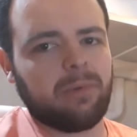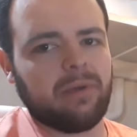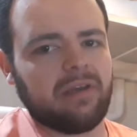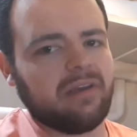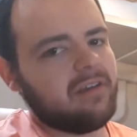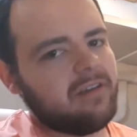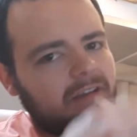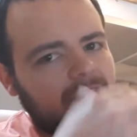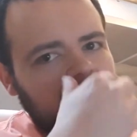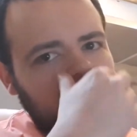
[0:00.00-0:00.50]
it.
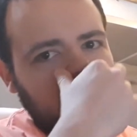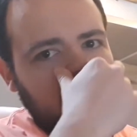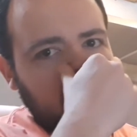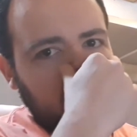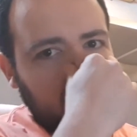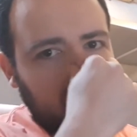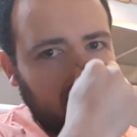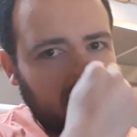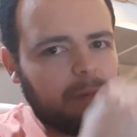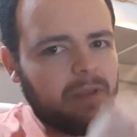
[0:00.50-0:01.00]

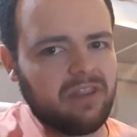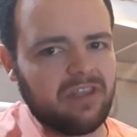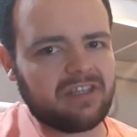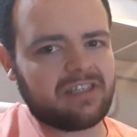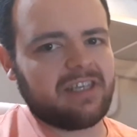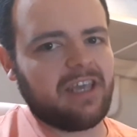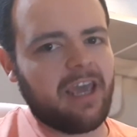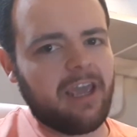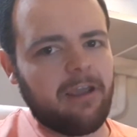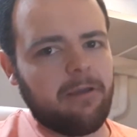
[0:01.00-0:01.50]
Keep it the
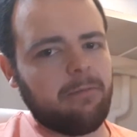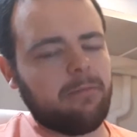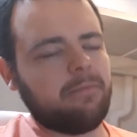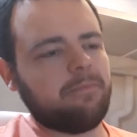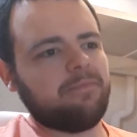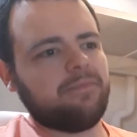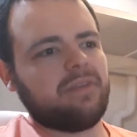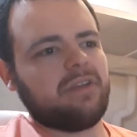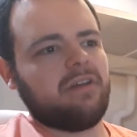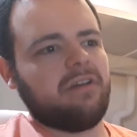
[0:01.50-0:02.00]
same.